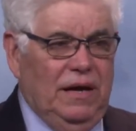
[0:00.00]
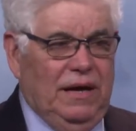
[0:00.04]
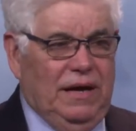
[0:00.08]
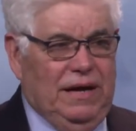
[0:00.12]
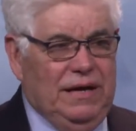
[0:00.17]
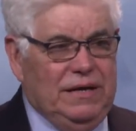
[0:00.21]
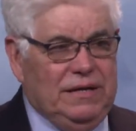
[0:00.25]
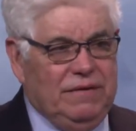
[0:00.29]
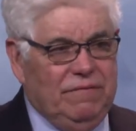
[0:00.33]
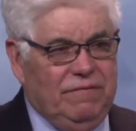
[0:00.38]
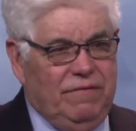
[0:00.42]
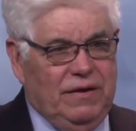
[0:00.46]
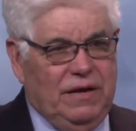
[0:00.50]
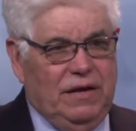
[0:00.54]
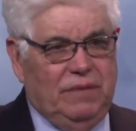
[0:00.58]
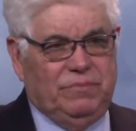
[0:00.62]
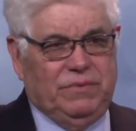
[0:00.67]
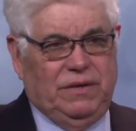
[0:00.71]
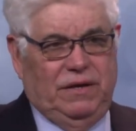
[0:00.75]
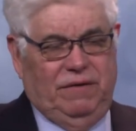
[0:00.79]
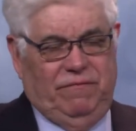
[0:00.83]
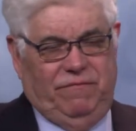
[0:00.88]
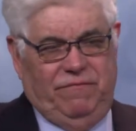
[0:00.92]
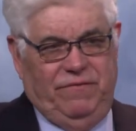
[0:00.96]
he
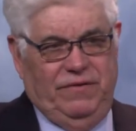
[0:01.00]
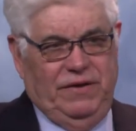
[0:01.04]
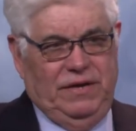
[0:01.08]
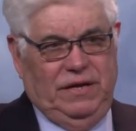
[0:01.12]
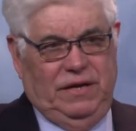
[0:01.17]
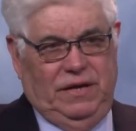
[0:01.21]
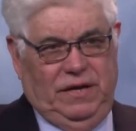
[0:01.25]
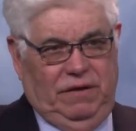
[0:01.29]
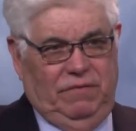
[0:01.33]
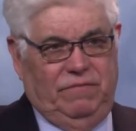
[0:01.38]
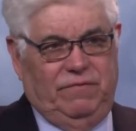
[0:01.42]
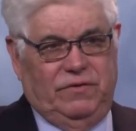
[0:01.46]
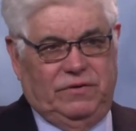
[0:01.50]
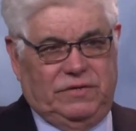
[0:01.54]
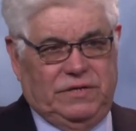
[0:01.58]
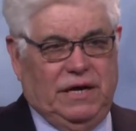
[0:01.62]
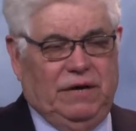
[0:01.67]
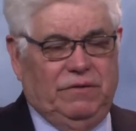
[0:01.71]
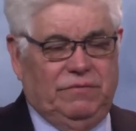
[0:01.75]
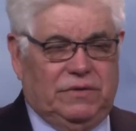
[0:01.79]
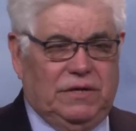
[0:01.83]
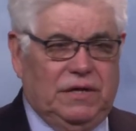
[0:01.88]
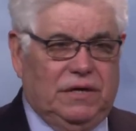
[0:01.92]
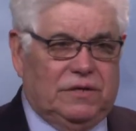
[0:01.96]
developed an affinity for
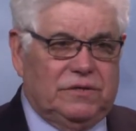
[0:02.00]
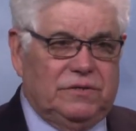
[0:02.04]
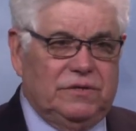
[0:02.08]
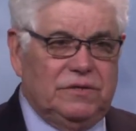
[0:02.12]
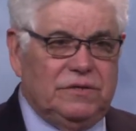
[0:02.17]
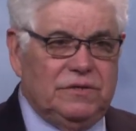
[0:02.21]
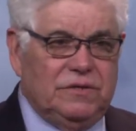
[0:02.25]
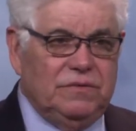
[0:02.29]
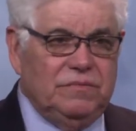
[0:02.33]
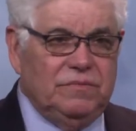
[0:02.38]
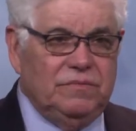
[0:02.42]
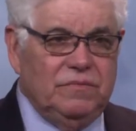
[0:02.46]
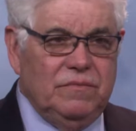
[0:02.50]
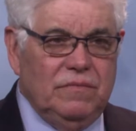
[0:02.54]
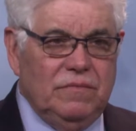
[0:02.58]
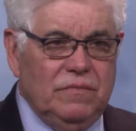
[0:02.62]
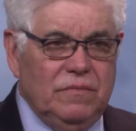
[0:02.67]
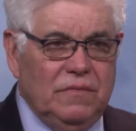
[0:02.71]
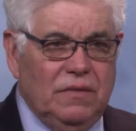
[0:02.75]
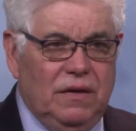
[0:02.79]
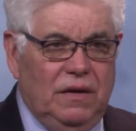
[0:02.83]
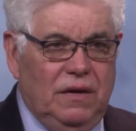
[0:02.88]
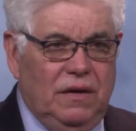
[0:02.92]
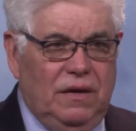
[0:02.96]
South Texas.
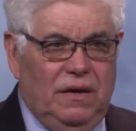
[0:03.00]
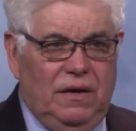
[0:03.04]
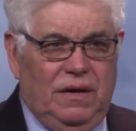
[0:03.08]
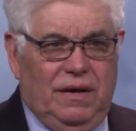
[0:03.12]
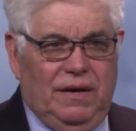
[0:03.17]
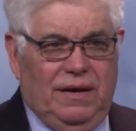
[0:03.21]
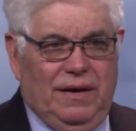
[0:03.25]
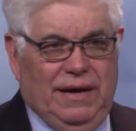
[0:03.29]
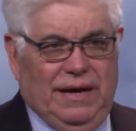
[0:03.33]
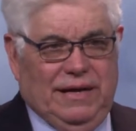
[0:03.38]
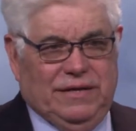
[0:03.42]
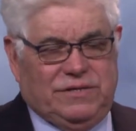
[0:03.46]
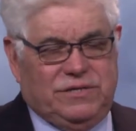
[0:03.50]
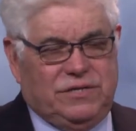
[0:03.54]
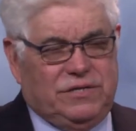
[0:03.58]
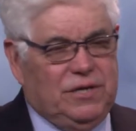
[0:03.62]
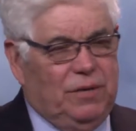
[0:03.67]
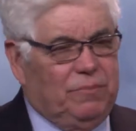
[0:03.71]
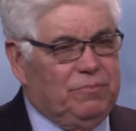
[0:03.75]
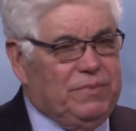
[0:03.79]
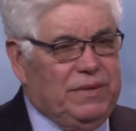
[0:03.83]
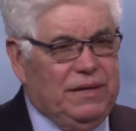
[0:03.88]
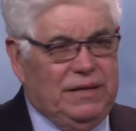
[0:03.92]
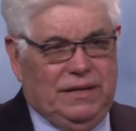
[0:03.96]
It's
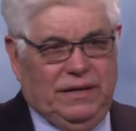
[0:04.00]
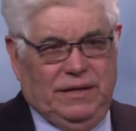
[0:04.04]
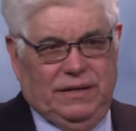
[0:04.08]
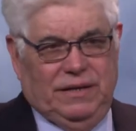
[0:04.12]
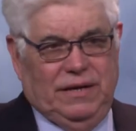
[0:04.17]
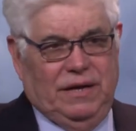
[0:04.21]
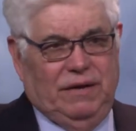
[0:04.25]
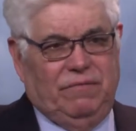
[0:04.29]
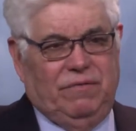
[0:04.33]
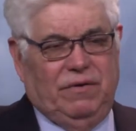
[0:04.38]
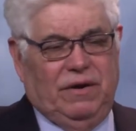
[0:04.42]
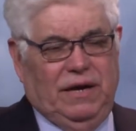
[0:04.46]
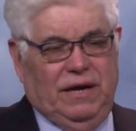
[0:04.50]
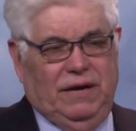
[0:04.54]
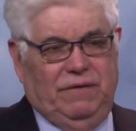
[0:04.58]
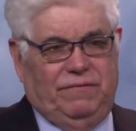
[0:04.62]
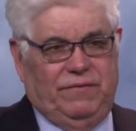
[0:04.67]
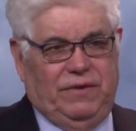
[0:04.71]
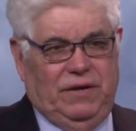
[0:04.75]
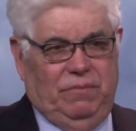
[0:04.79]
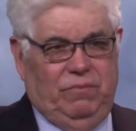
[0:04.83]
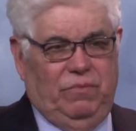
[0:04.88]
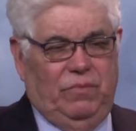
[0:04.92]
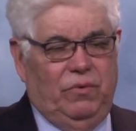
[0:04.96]
something that never
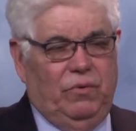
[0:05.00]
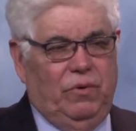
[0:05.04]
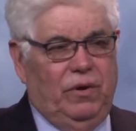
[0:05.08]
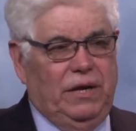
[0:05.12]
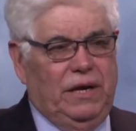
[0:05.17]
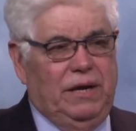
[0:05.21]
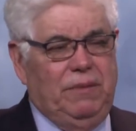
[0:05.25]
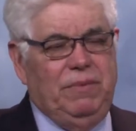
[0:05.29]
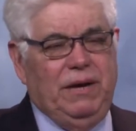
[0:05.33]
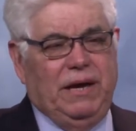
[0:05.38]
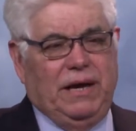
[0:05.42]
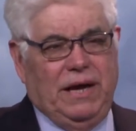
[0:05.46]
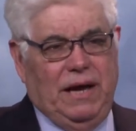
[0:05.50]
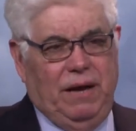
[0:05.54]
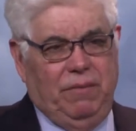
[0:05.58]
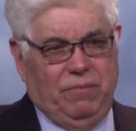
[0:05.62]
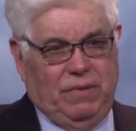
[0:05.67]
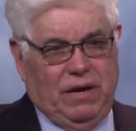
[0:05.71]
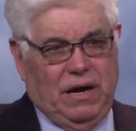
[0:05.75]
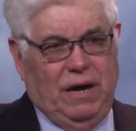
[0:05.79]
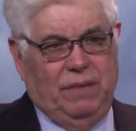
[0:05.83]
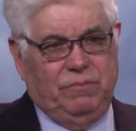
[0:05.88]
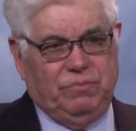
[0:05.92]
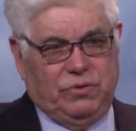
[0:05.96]
left him. When he
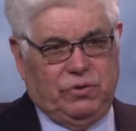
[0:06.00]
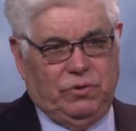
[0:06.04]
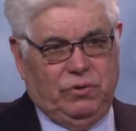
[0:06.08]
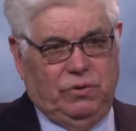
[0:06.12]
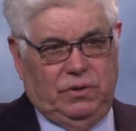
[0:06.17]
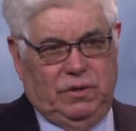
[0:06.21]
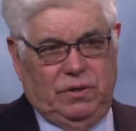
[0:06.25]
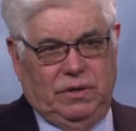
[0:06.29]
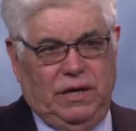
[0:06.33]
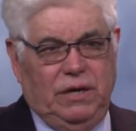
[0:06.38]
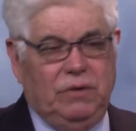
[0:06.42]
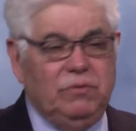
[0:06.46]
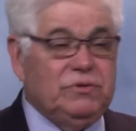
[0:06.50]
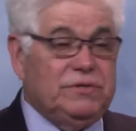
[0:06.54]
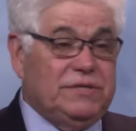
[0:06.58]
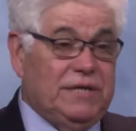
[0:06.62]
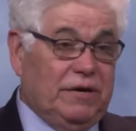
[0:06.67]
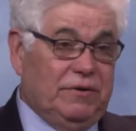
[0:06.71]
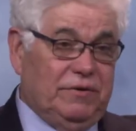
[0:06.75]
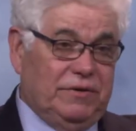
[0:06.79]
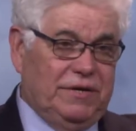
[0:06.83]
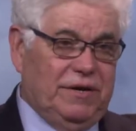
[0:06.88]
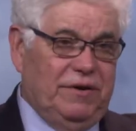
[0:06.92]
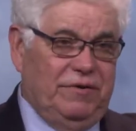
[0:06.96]
became comptroller, he was
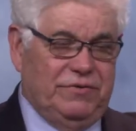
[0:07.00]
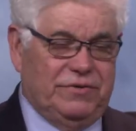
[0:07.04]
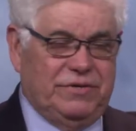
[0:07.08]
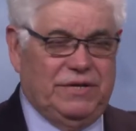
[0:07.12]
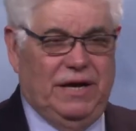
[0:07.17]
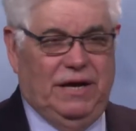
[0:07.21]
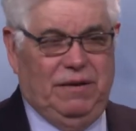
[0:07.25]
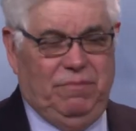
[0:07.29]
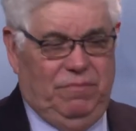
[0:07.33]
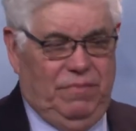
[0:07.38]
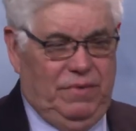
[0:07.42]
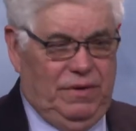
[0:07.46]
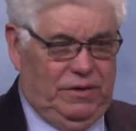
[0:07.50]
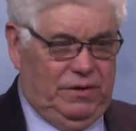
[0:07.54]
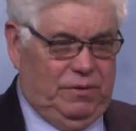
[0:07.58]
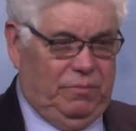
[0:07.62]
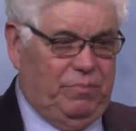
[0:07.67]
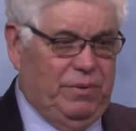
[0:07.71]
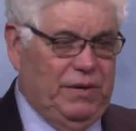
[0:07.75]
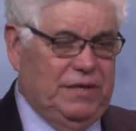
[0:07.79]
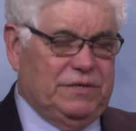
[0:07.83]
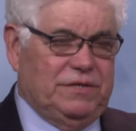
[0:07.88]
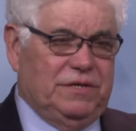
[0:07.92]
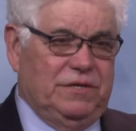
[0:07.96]
Secretary of State under
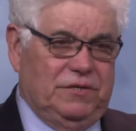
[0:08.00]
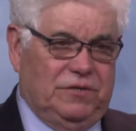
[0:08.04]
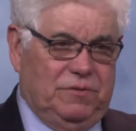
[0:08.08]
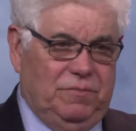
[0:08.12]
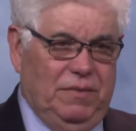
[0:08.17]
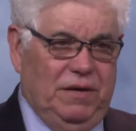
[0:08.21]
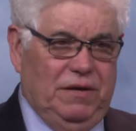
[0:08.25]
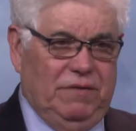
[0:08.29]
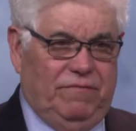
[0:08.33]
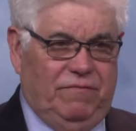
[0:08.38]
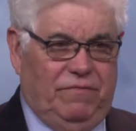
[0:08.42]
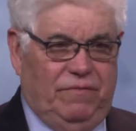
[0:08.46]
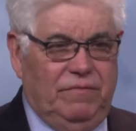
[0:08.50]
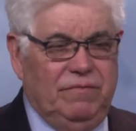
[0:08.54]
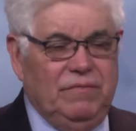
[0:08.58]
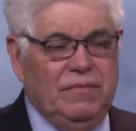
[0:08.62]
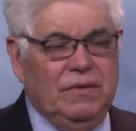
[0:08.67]
Preston Smith.